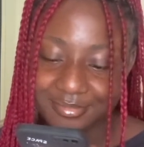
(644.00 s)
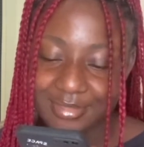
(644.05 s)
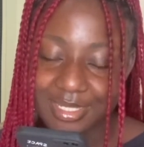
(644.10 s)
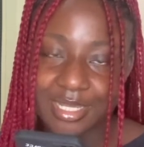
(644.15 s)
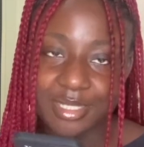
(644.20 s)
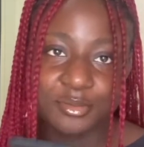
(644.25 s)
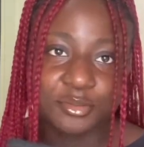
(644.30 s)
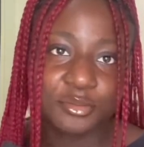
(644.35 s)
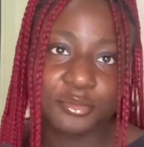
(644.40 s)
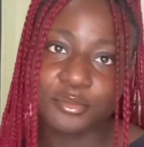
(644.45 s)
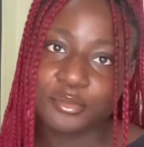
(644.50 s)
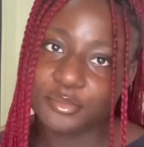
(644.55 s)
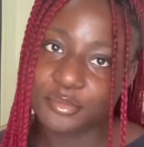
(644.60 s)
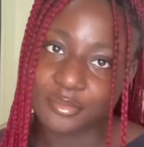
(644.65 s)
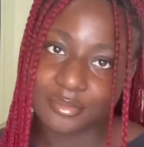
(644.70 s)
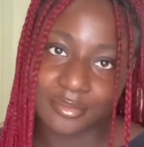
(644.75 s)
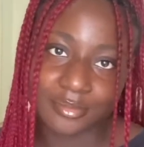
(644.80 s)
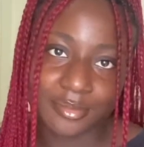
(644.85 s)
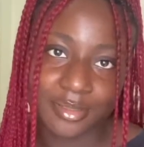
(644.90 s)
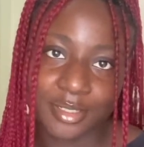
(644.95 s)
I don't
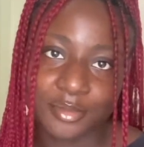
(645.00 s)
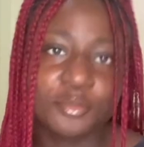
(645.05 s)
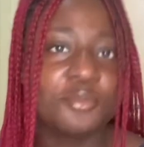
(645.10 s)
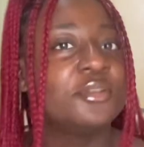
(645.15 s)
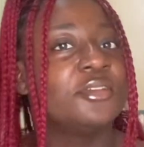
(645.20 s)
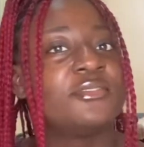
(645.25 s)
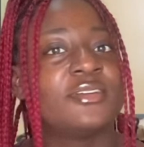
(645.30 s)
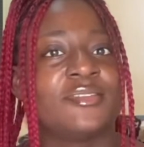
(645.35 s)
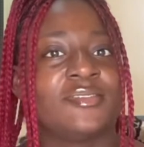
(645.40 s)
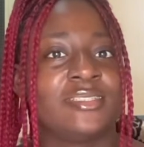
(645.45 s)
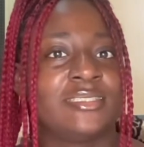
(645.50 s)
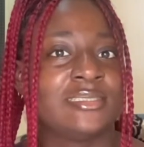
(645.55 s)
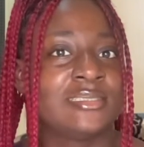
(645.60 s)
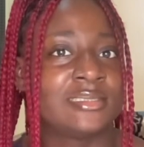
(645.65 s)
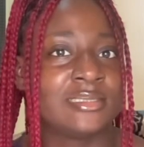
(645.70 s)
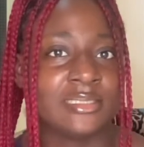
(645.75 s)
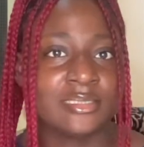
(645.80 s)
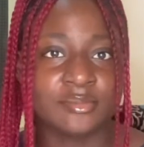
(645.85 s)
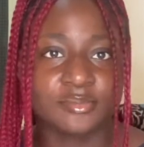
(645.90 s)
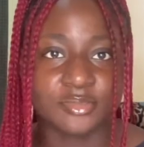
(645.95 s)
know if I've kissed
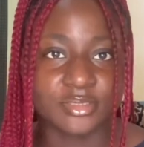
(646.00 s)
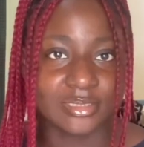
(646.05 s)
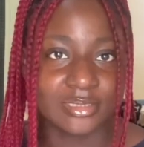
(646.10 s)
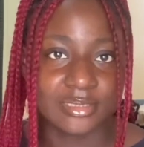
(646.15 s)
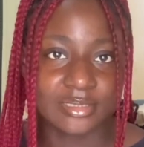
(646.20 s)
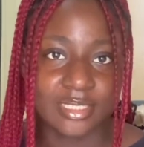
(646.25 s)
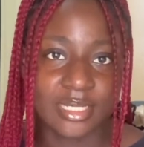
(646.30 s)
anybody.